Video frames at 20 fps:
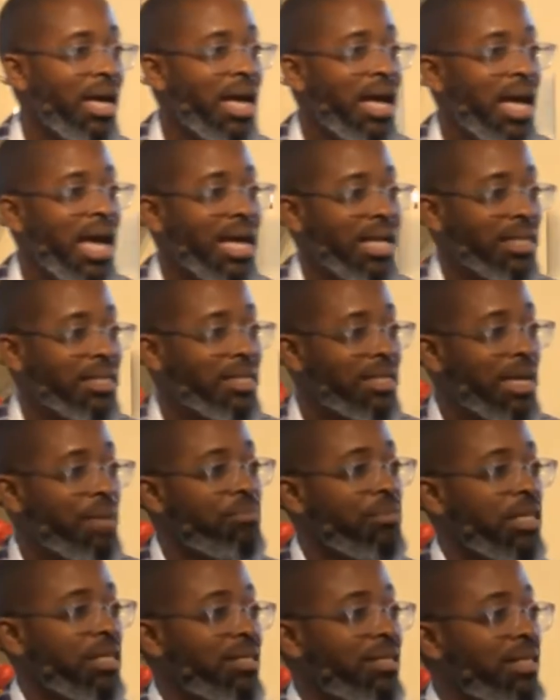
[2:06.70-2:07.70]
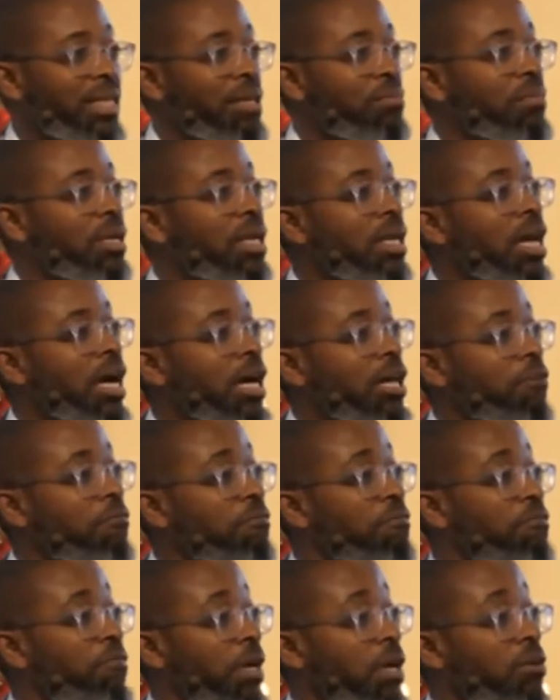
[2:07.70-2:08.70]
Accept the seeming
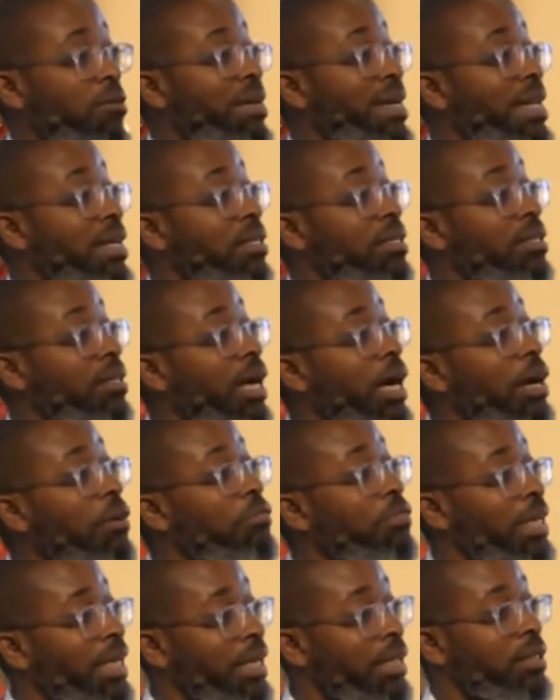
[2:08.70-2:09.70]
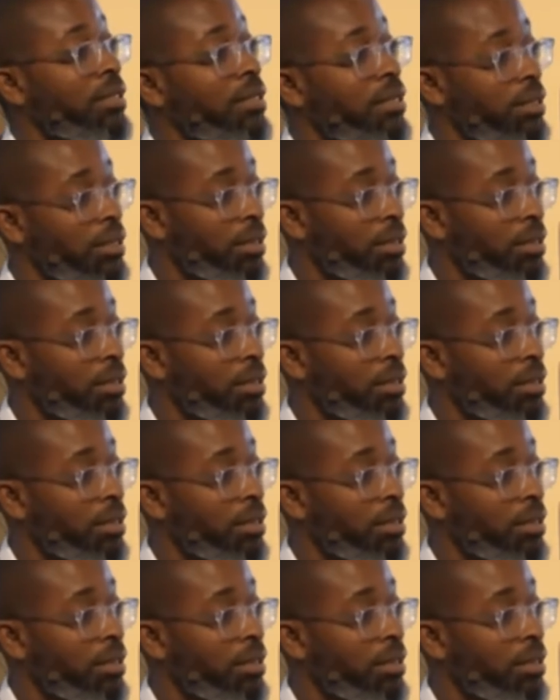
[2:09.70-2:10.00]
unfairness of it.